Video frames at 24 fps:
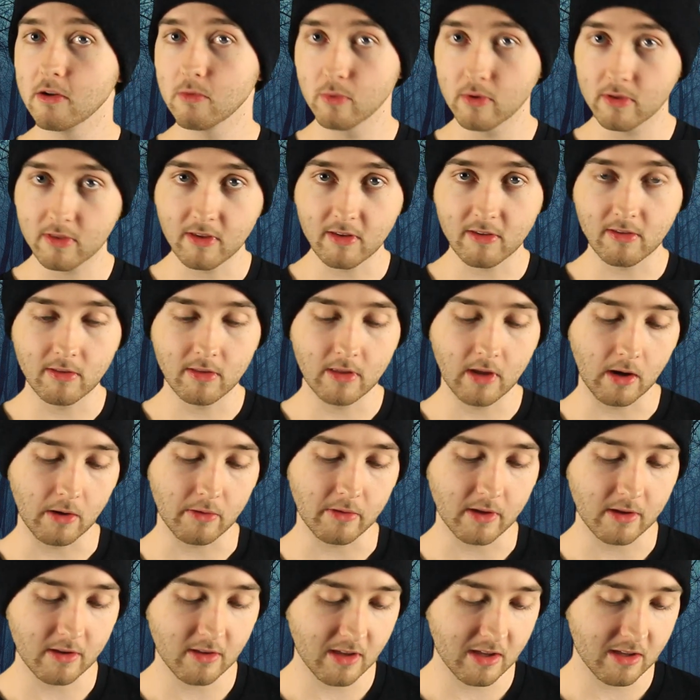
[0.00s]
with this nail.
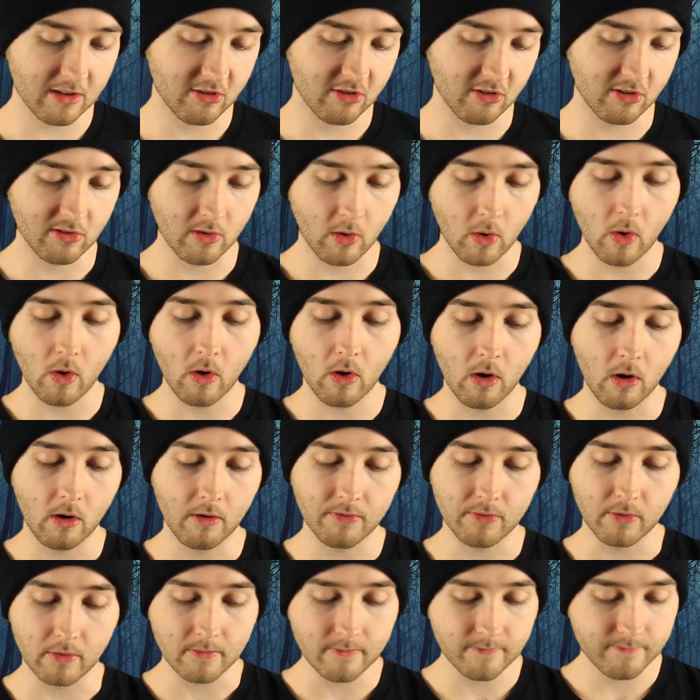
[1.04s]
Like, that's just
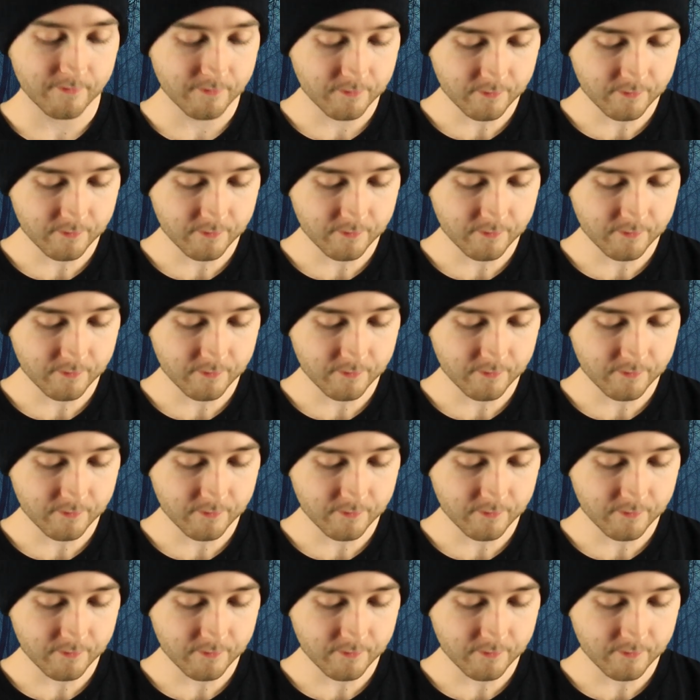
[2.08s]
awful.